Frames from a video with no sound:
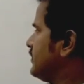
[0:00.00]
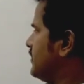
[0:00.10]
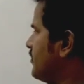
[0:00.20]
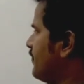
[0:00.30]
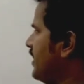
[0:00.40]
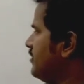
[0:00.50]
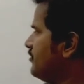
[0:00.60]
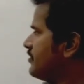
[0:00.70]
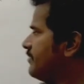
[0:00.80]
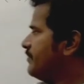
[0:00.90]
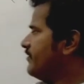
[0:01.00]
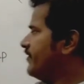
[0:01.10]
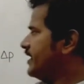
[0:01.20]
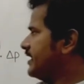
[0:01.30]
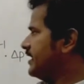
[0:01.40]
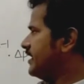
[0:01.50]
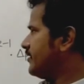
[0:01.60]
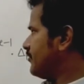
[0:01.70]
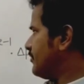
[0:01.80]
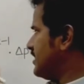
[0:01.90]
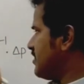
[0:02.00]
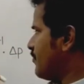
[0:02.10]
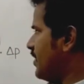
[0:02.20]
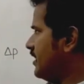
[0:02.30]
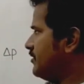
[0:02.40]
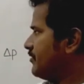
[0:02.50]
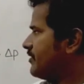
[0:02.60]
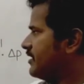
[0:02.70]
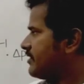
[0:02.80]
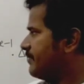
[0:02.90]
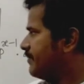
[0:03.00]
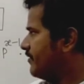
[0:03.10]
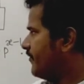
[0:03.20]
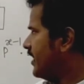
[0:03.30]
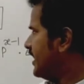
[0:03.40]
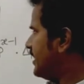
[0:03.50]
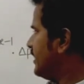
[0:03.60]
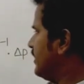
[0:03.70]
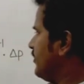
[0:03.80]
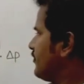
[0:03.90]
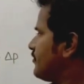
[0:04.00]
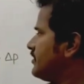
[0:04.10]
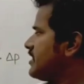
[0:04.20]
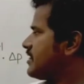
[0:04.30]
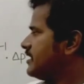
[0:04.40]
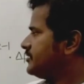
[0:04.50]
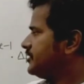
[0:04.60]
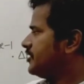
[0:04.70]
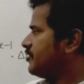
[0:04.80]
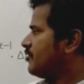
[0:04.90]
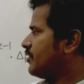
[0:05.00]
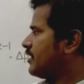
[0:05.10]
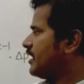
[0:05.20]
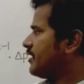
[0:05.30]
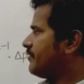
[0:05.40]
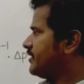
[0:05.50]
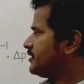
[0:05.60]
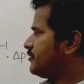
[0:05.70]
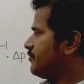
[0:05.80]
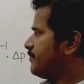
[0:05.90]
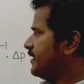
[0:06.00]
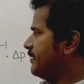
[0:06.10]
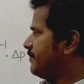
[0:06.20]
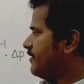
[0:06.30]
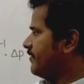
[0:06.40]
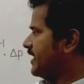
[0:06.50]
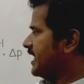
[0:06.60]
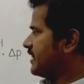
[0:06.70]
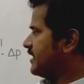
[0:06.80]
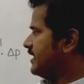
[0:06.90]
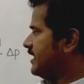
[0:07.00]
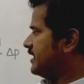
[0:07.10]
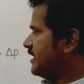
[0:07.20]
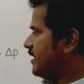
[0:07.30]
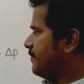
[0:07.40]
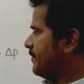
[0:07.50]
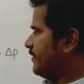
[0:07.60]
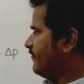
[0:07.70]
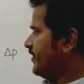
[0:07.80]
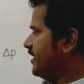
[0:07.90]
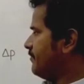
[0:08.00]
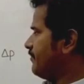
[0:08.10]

This value is simplified here, so these values are simplified. So this is 0 equals to p power x delta v